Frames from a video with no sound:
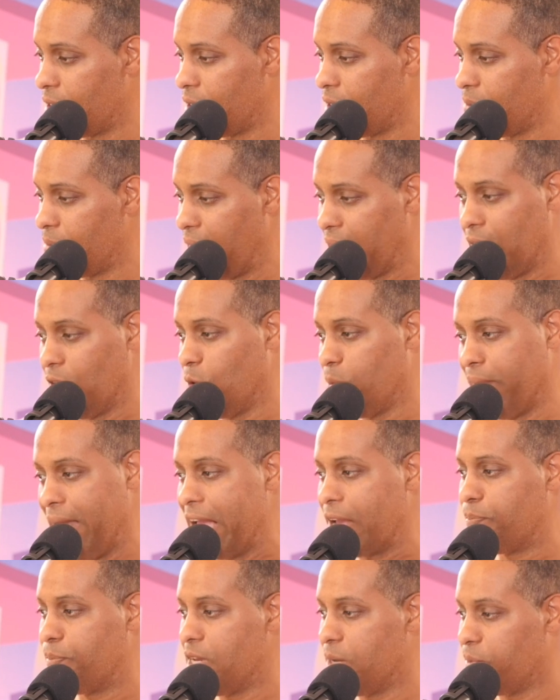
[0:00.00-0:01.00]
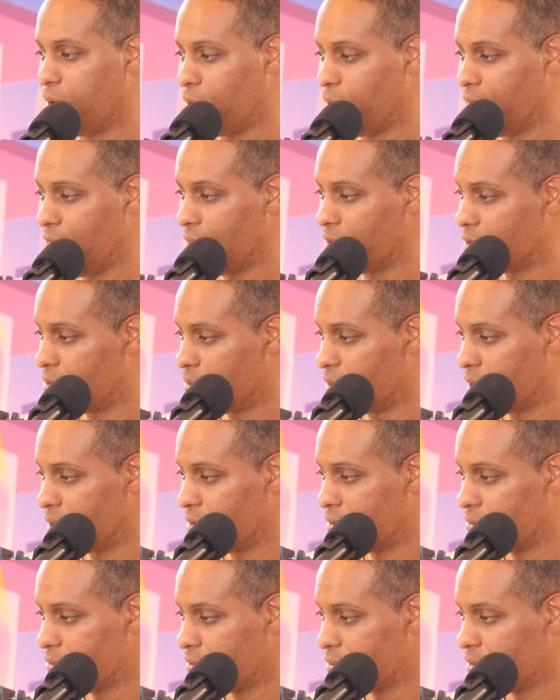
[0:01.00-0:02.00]
you might not know black people, whatever, but
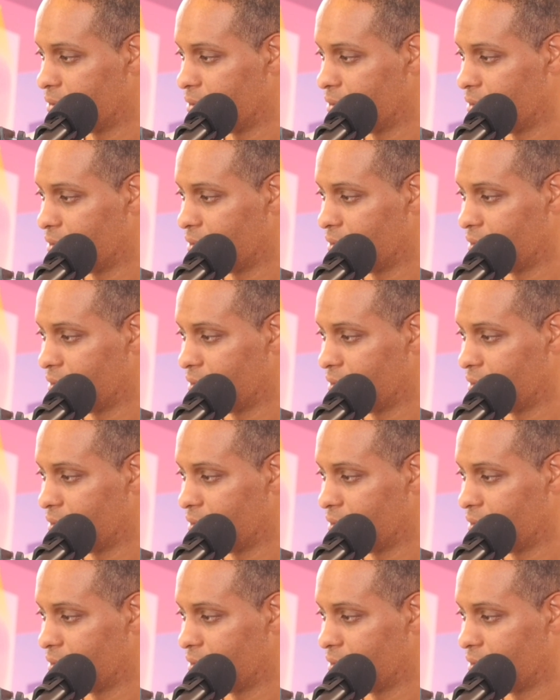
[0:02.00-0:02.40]
that's,